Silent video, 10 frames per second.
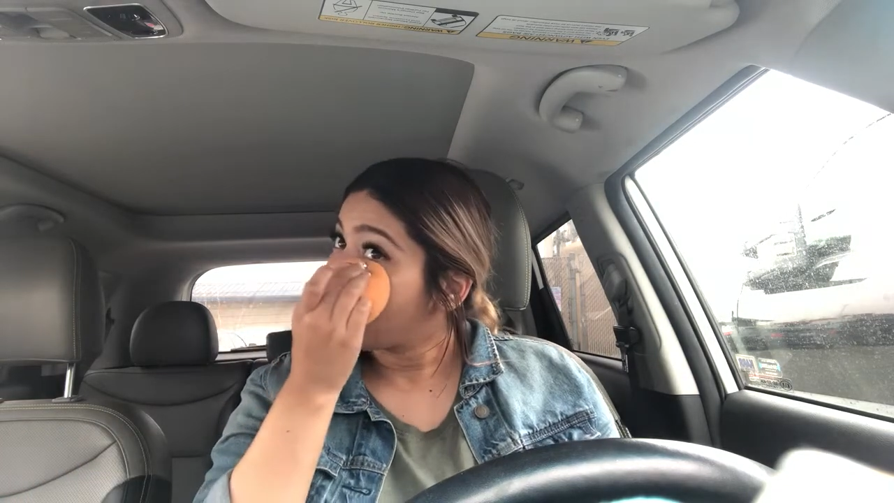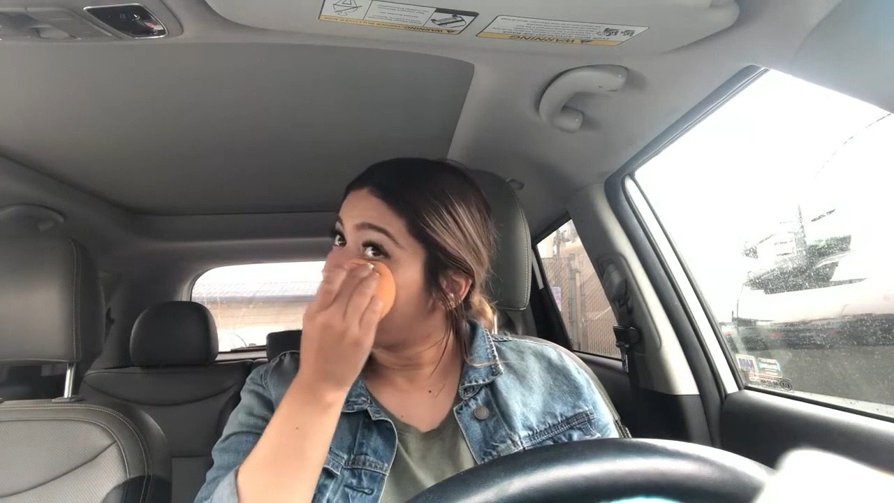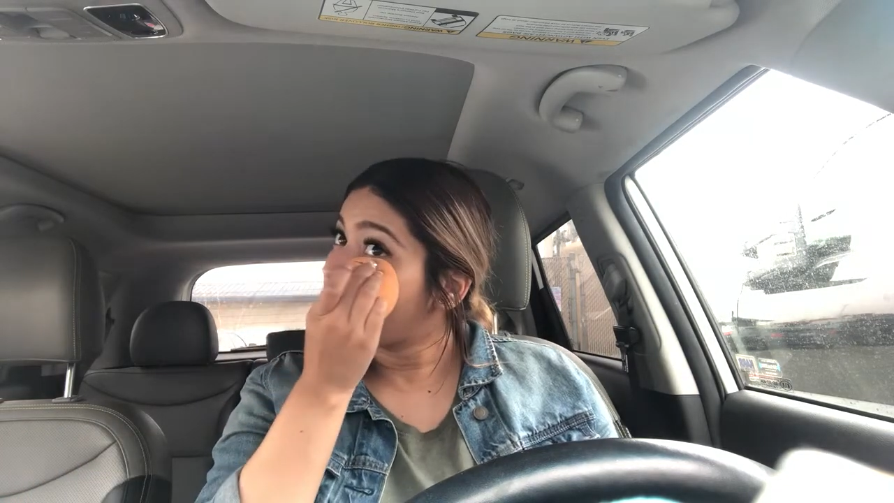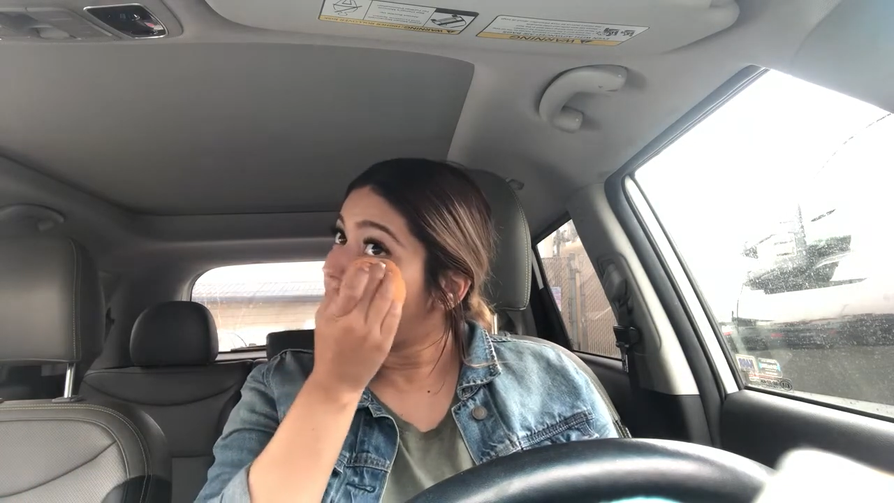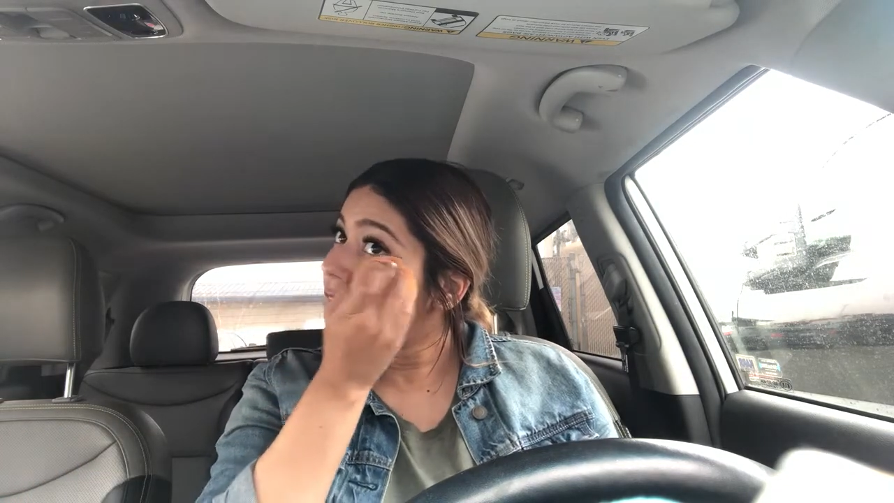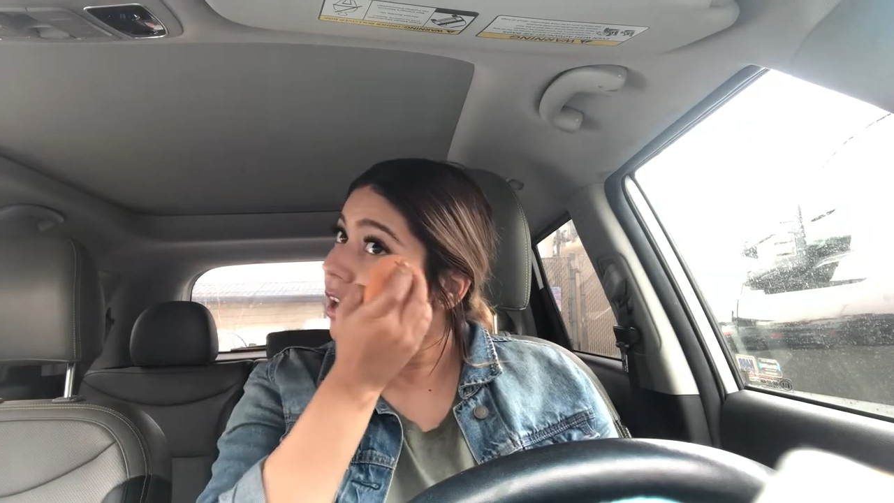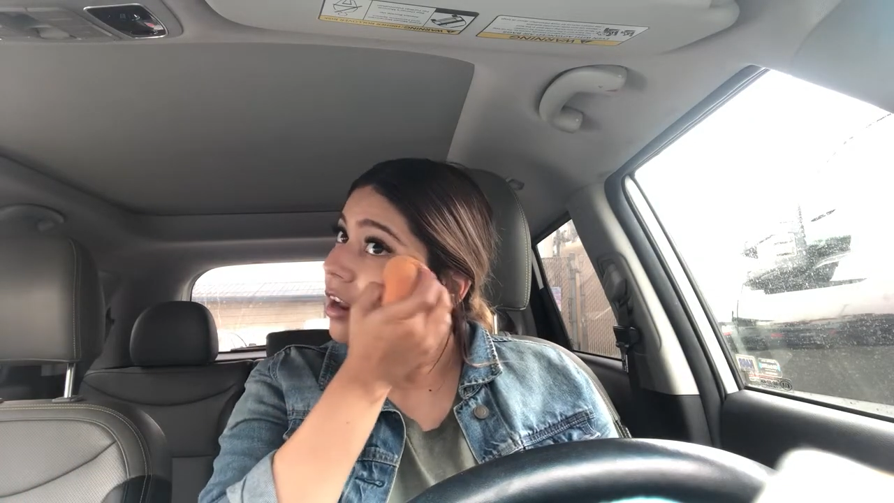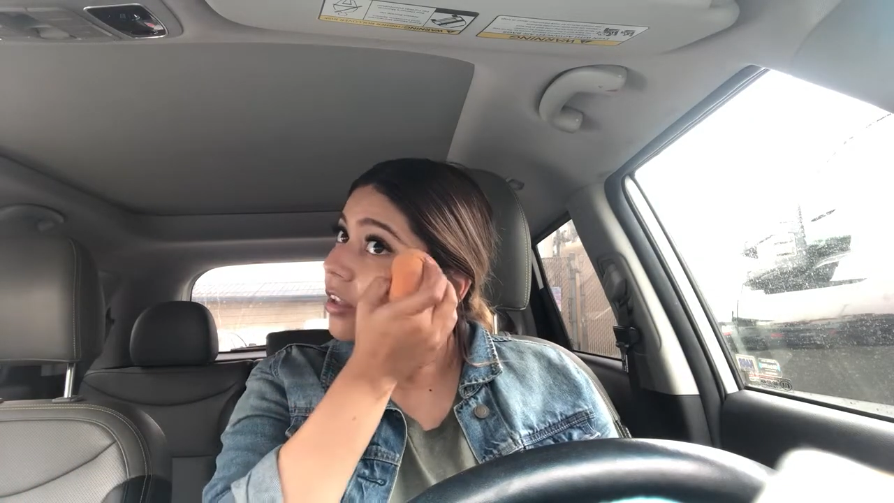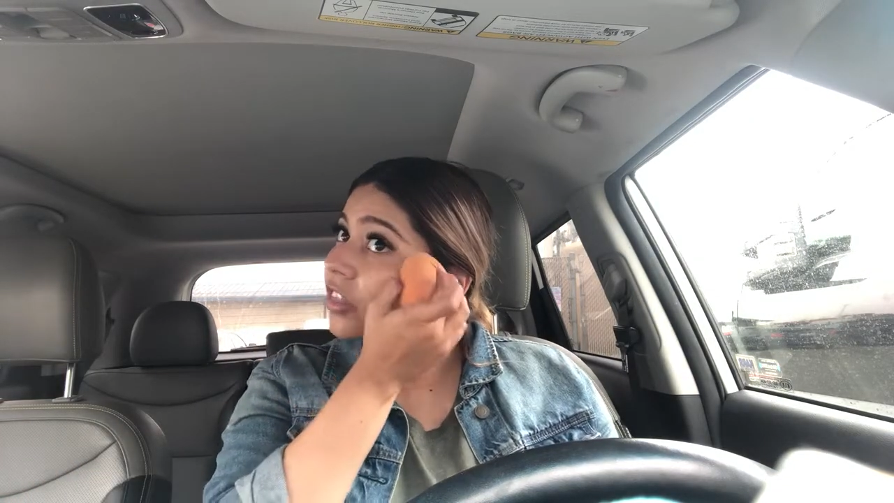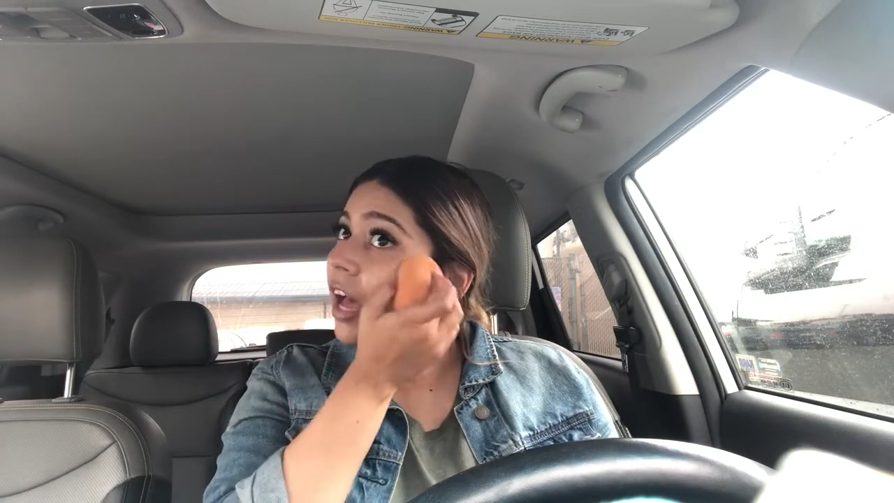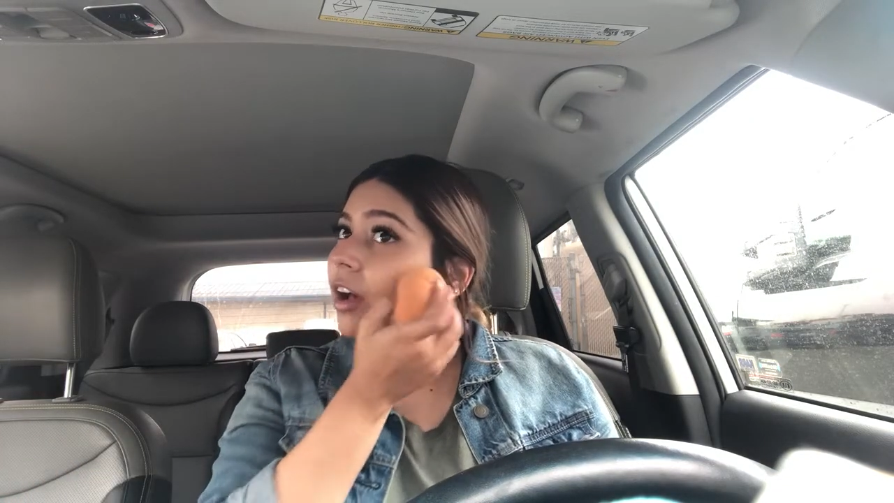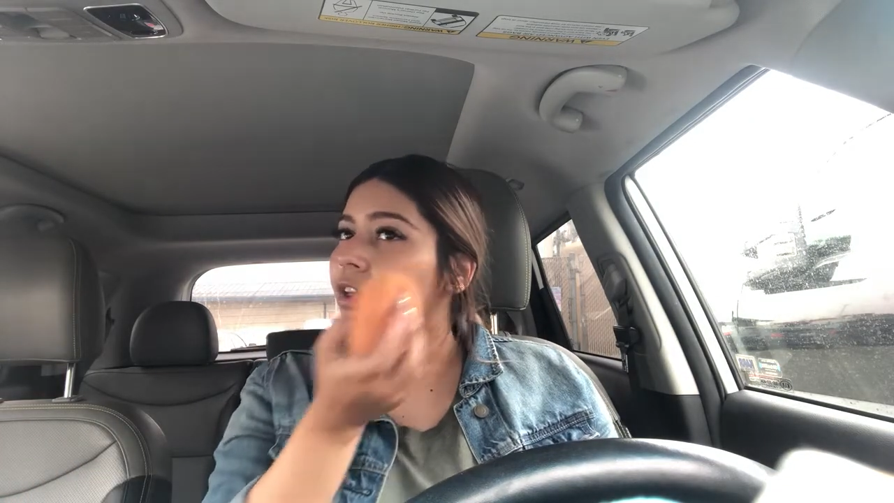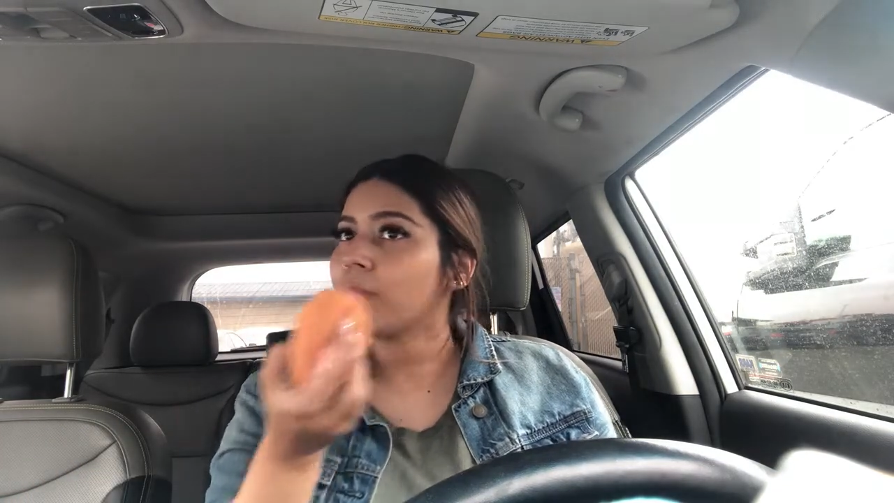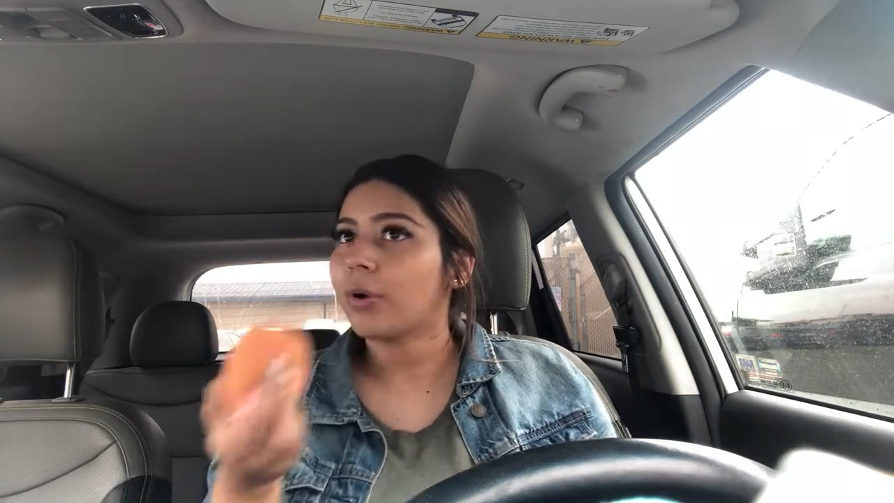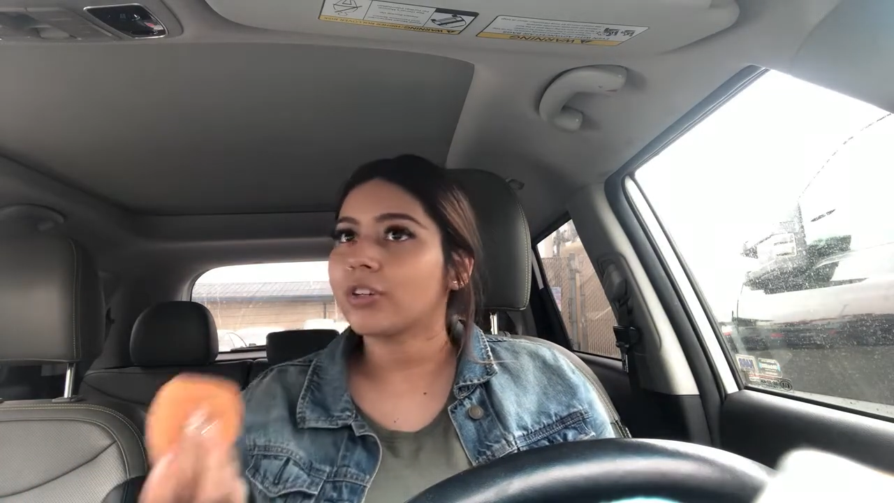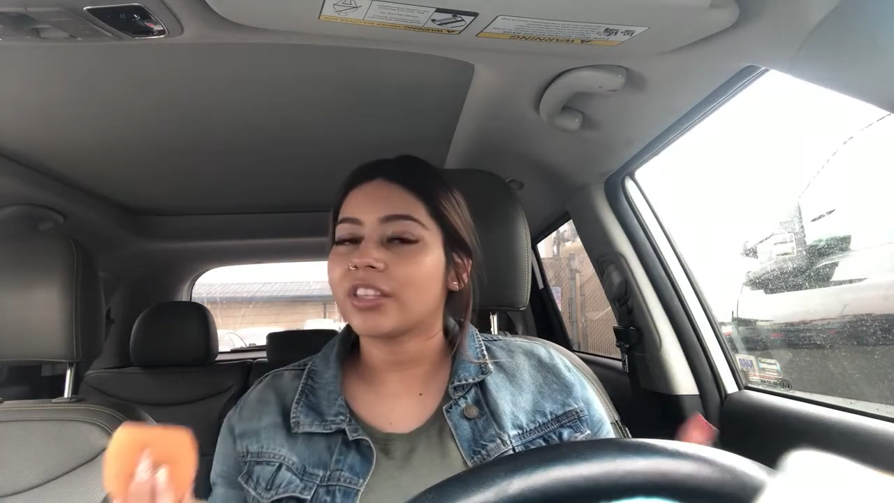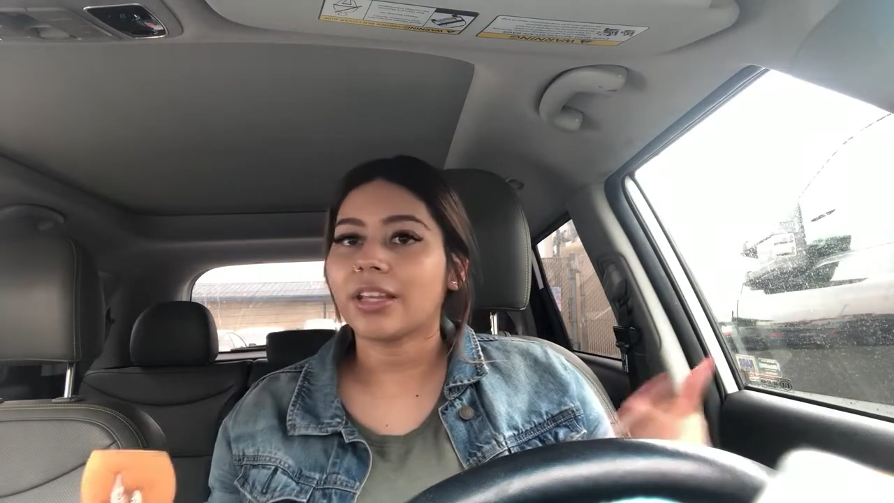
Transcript: then that other person